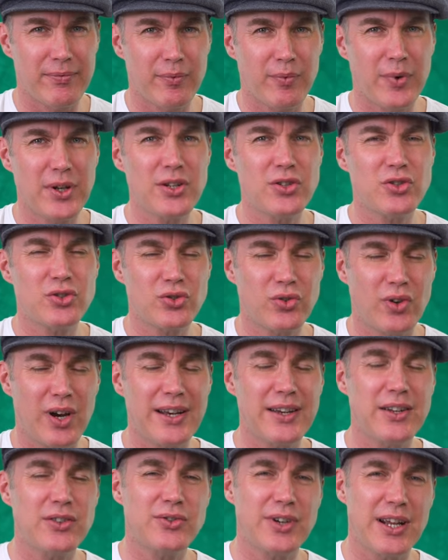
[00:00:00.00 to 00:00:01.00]
when you're
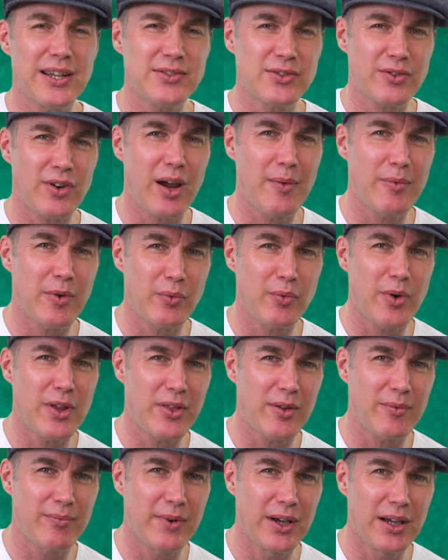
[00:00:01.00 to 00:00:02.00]
trying to transcribe a
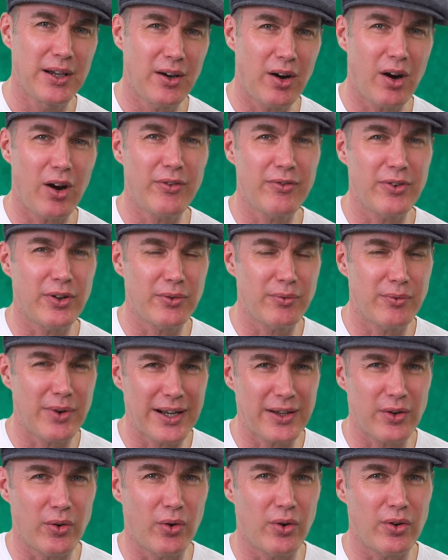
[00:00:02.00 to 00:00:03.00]
rhythm off a
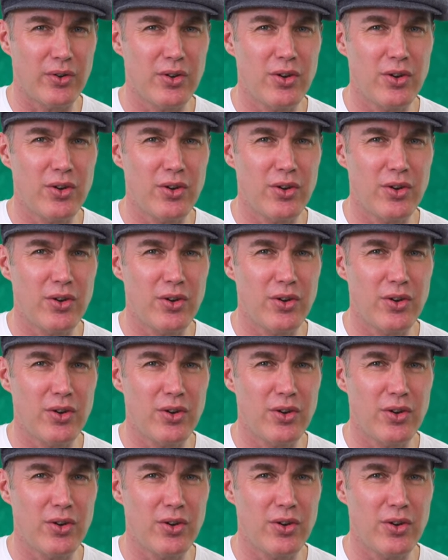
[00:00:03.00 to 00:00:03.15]
record,